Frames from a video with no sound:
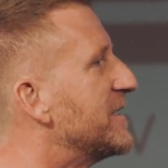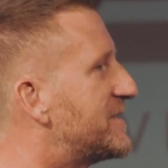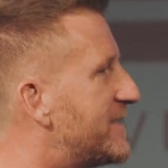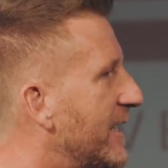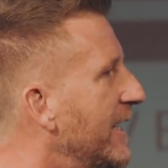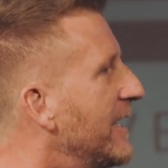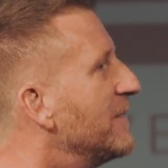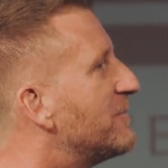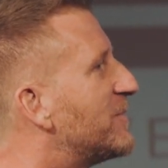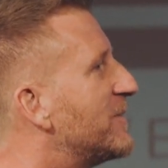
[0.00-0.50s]

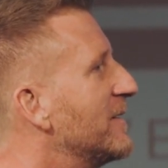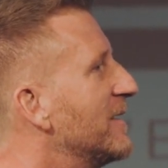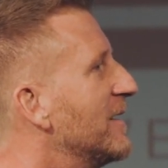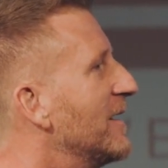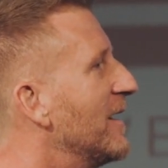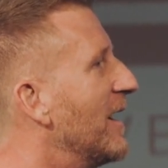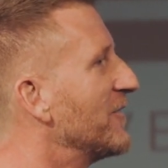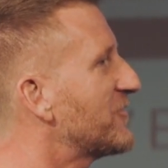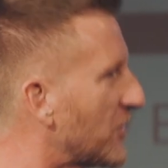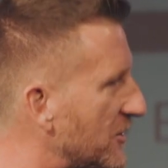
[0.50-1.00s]
deep.
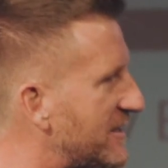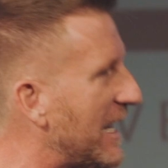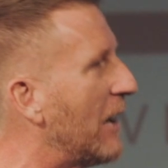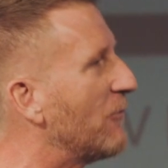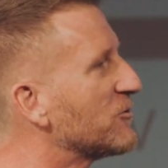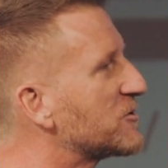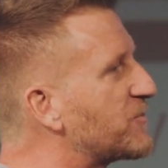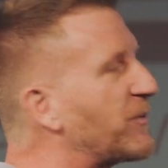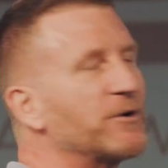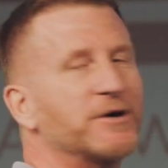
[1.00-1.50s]
I thought
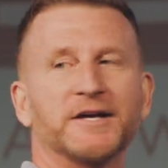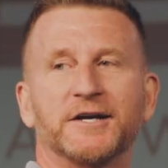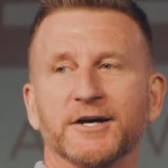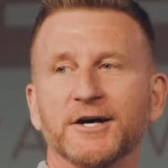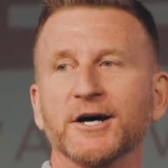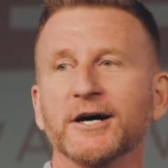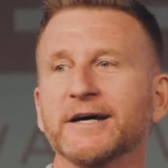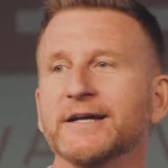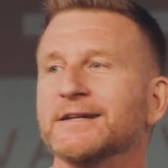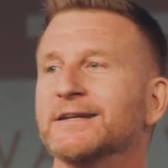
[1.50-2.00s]
that was pretty
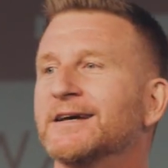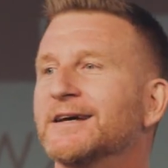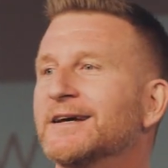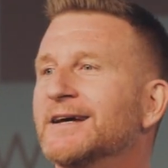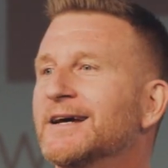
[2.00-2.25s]
good.